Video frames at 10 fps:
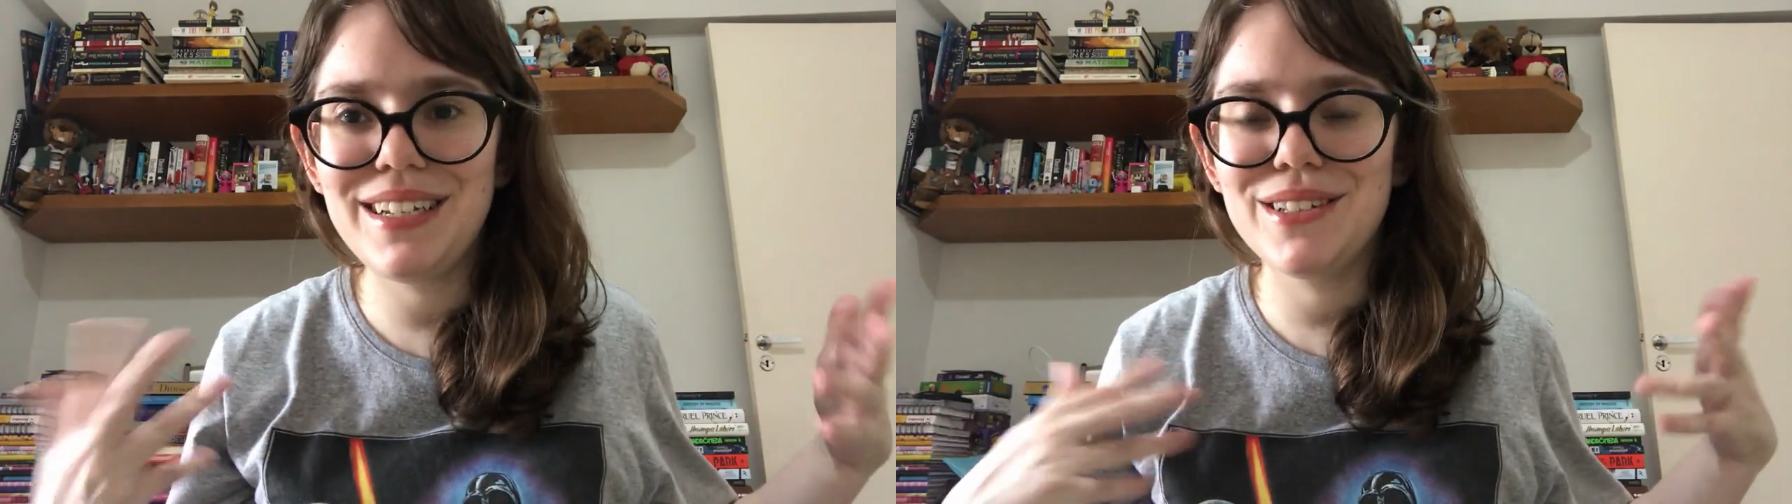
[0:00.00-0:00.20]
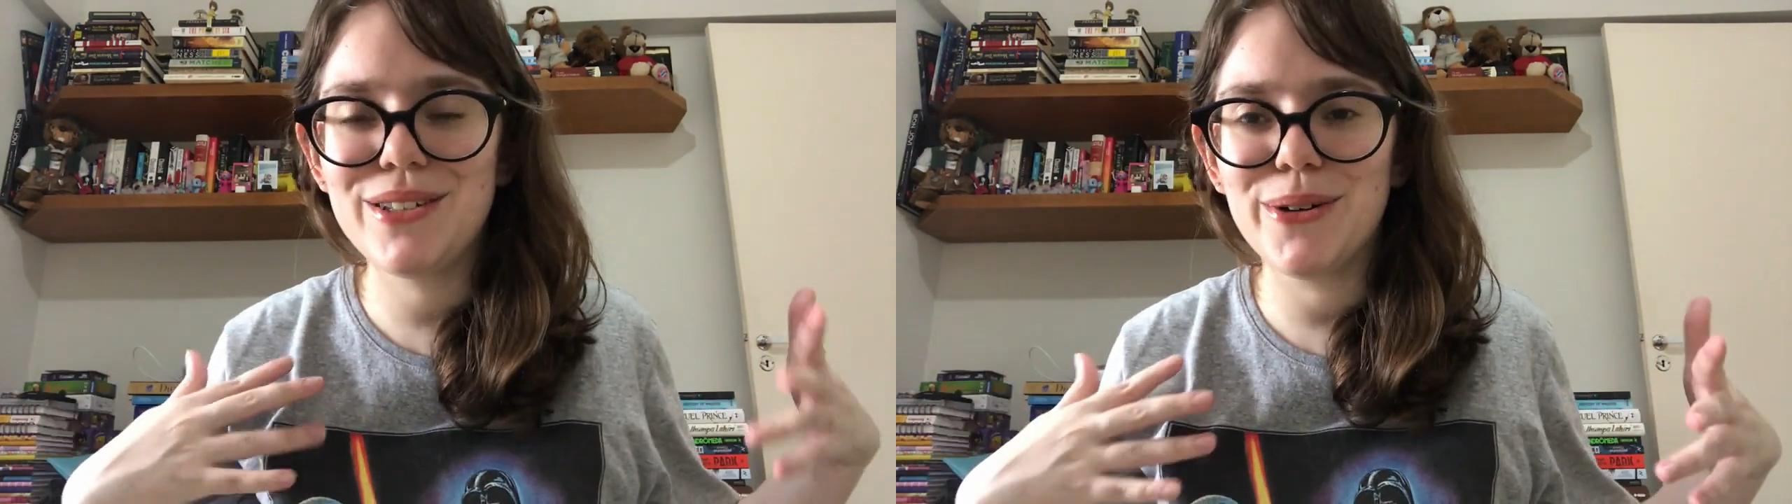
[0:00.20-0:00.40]

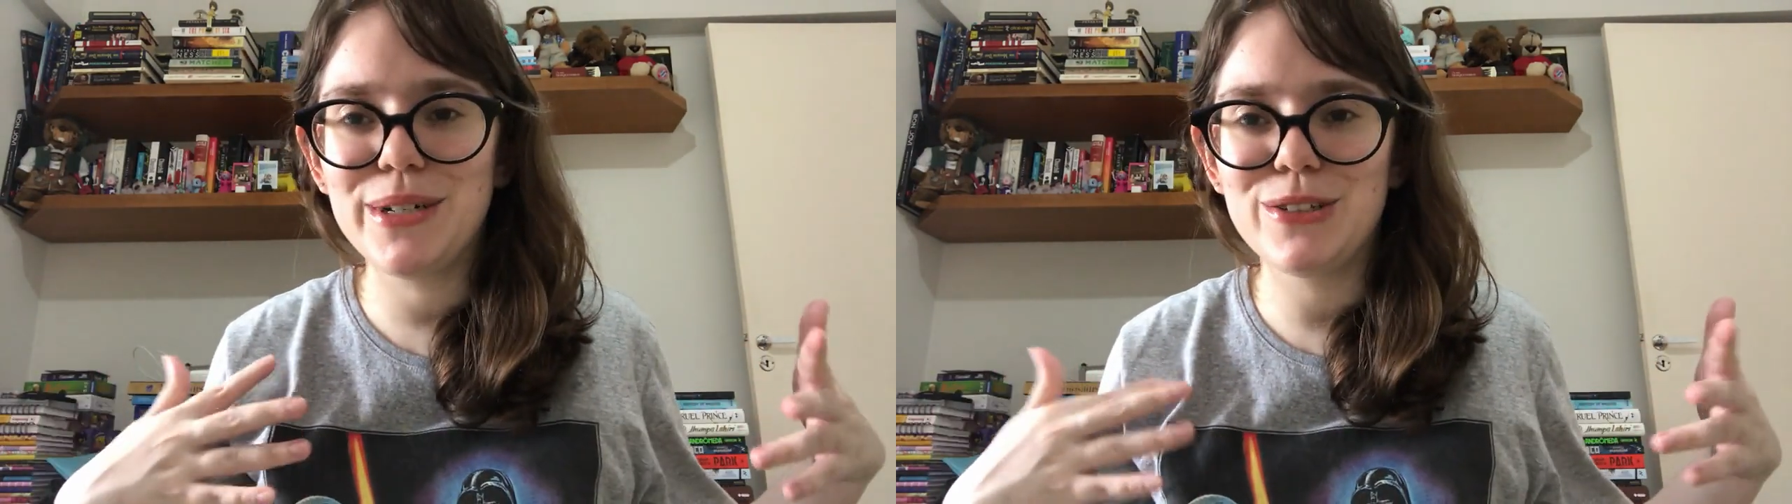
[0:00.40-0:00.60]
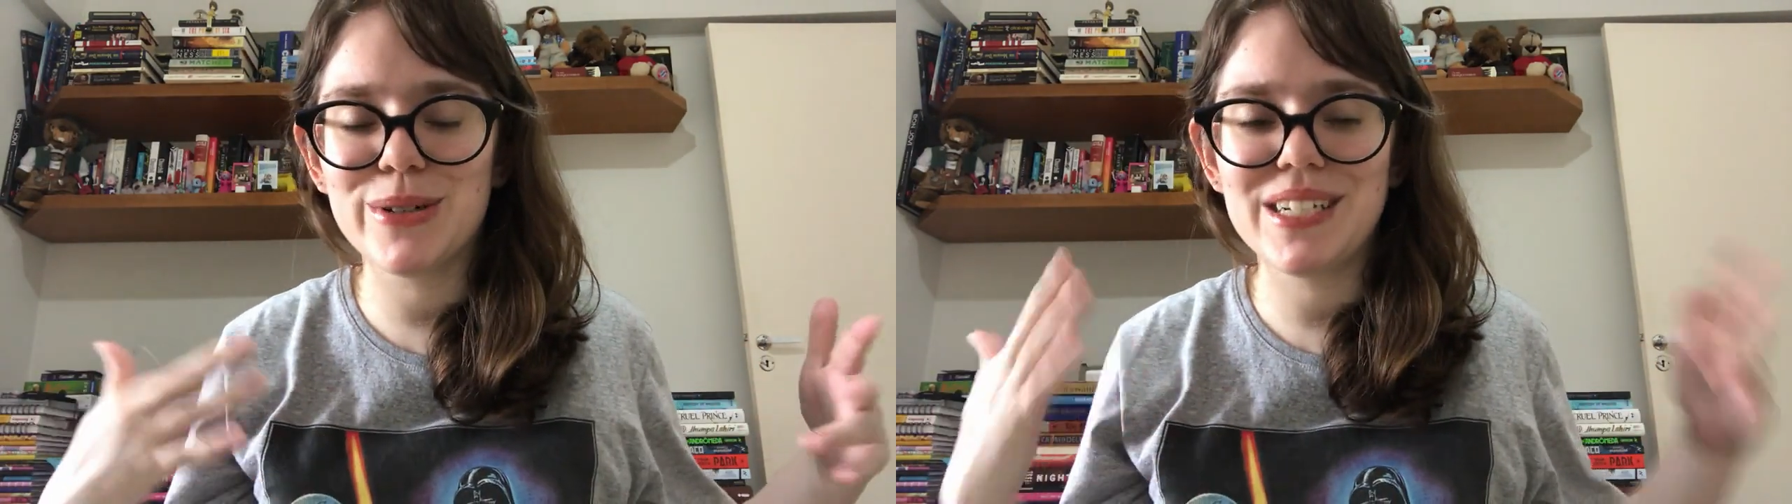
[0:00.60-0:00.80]
is so
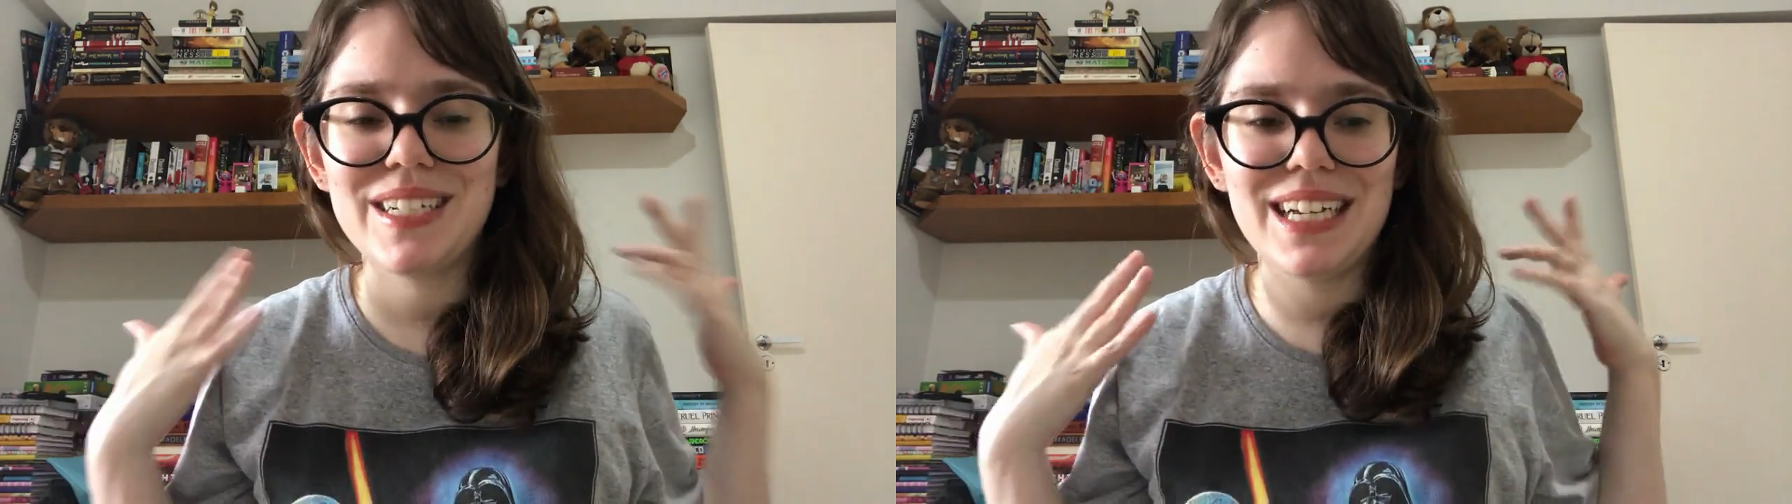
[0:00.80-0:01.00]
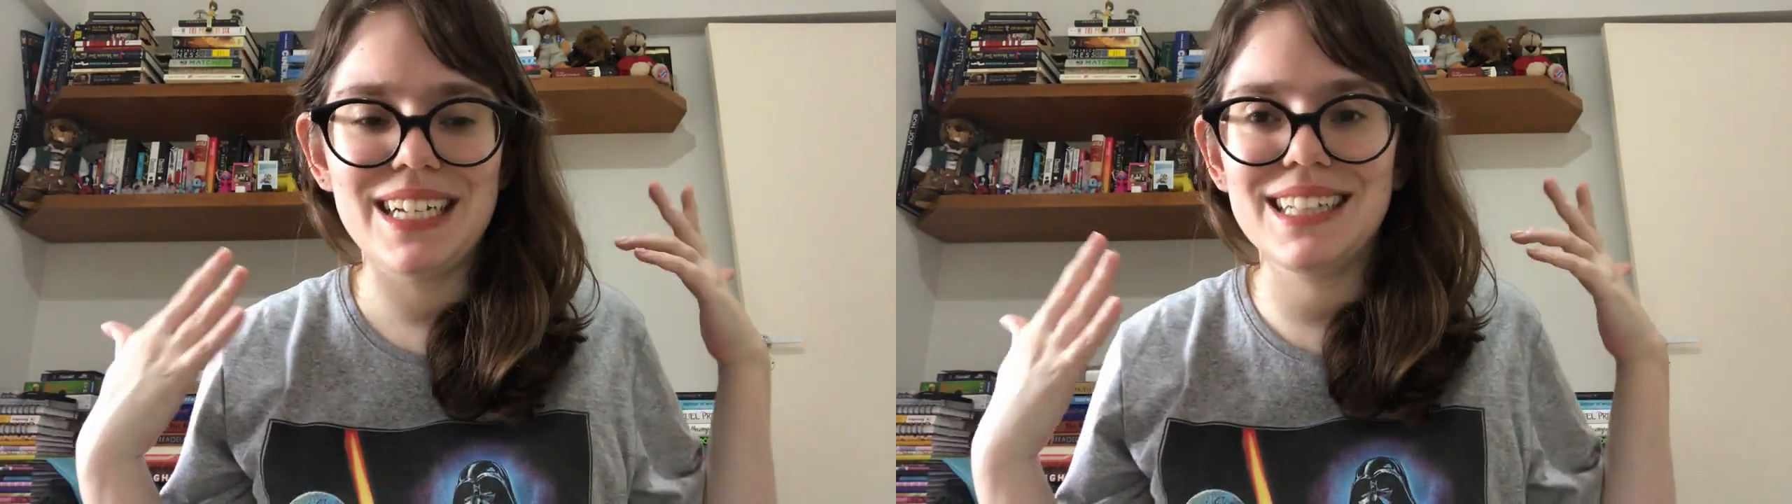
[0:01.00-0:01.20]

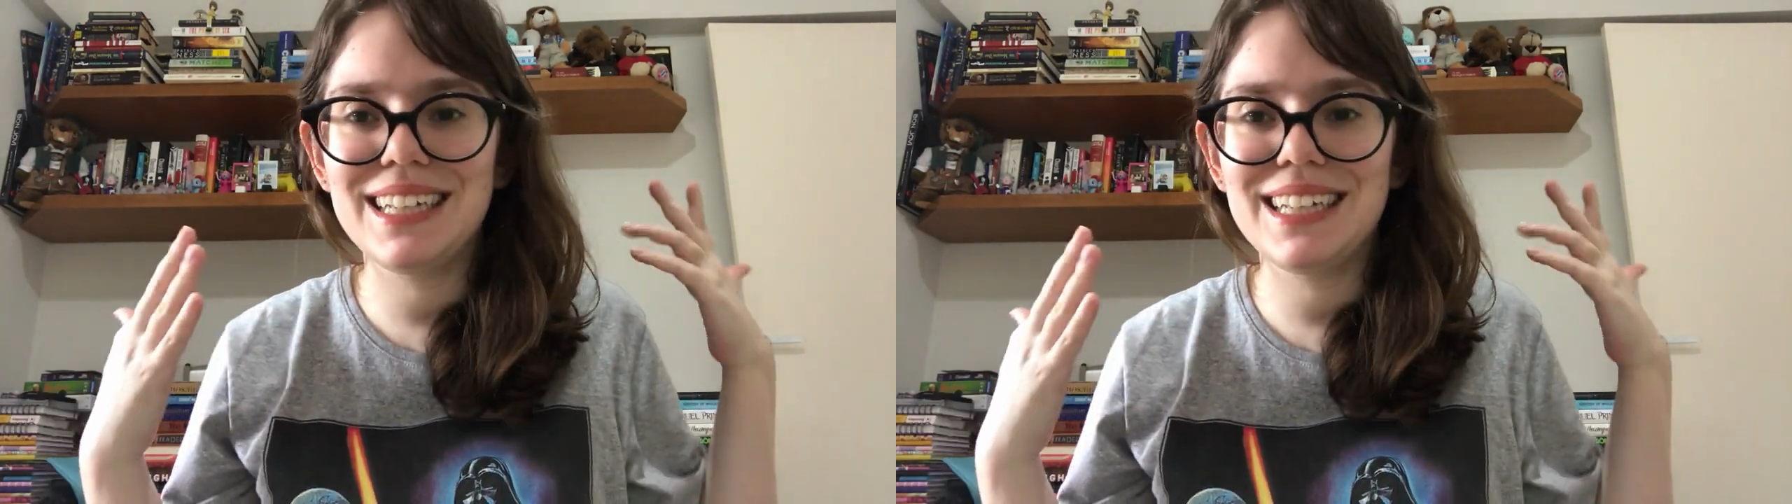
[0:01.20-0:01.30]
interesting